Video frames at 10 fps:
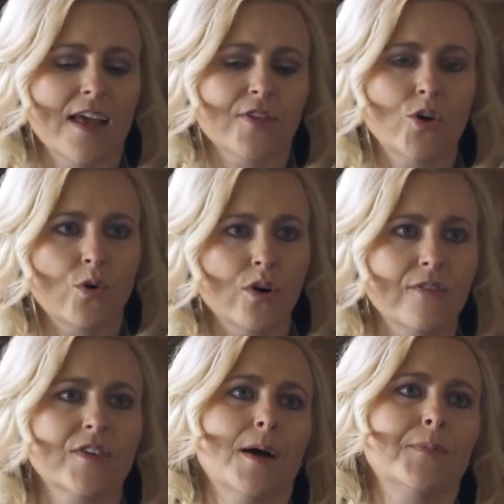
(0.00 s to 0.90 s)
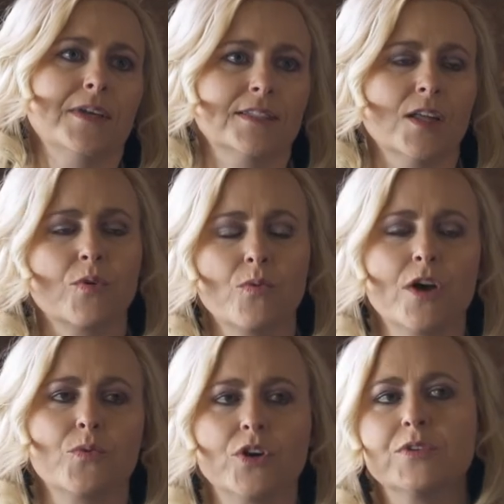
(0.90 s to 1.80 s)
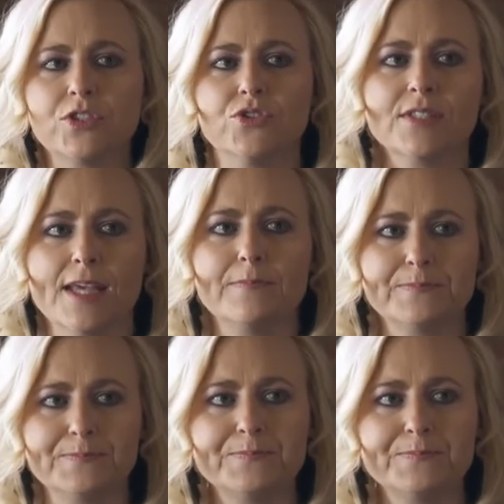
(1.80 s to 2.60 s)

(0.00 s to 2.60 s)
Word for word: and the core of the companies that we want to work with do the same